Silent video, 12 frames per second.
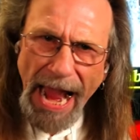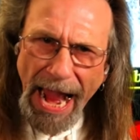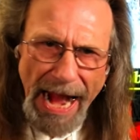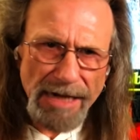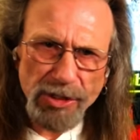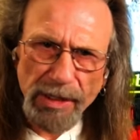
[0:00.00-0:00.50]

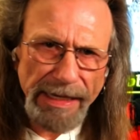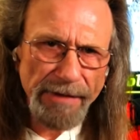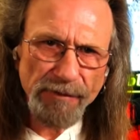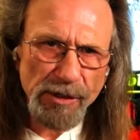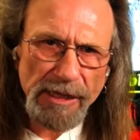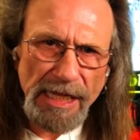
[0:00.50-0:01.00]
Actually,
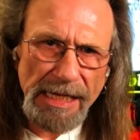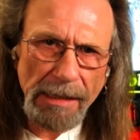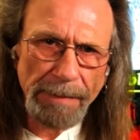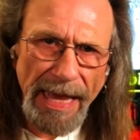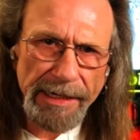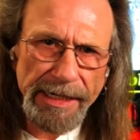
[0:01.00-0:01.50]
if you think
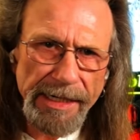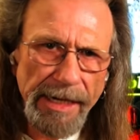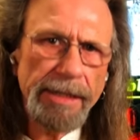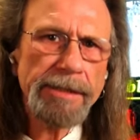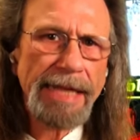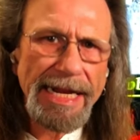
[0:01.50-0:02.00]
about it,
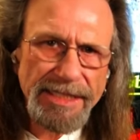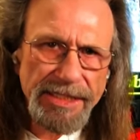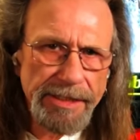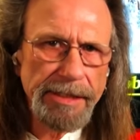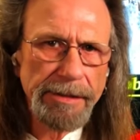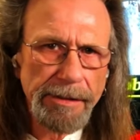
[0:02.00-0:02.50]
that's
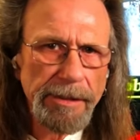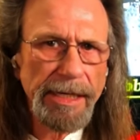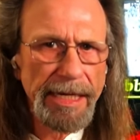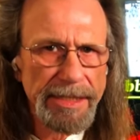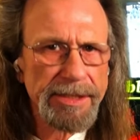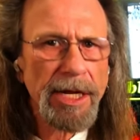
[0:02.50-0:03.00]
still
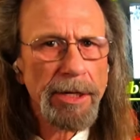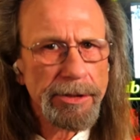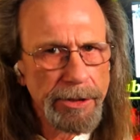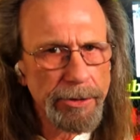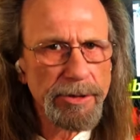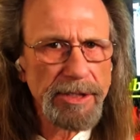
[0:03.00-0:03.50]
his
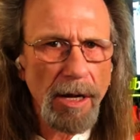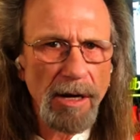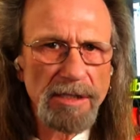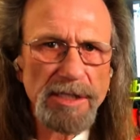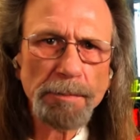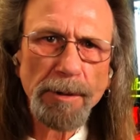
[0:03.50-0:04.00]
two
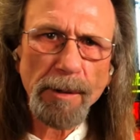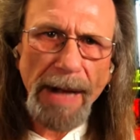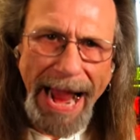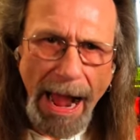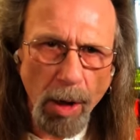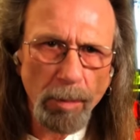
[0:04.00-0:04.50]
songs per
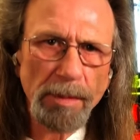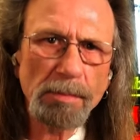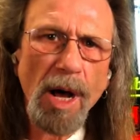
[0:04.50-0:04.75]
album